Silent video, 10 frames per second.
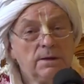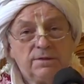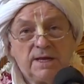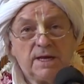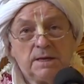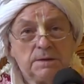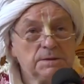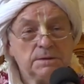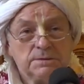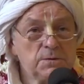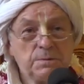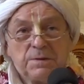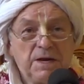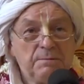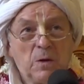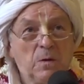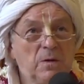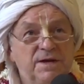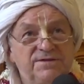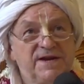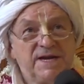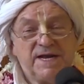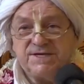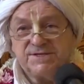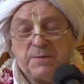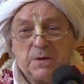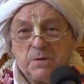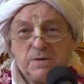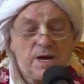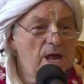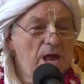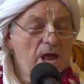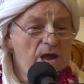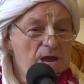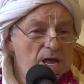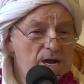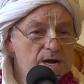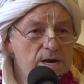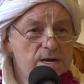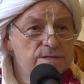the Supreme Lord is in his abode, and